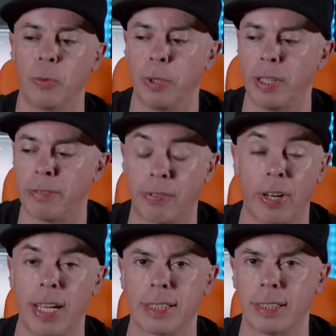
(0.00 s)
with
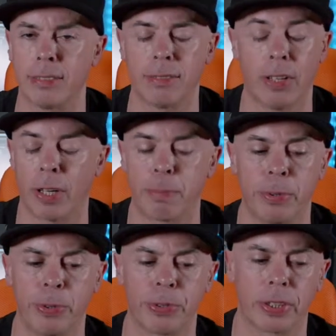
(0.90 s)
friends and other
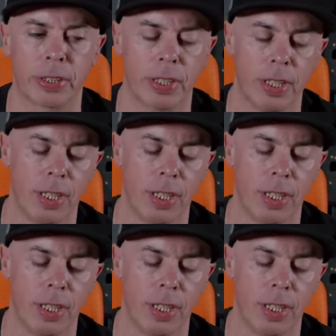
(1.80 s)
producers,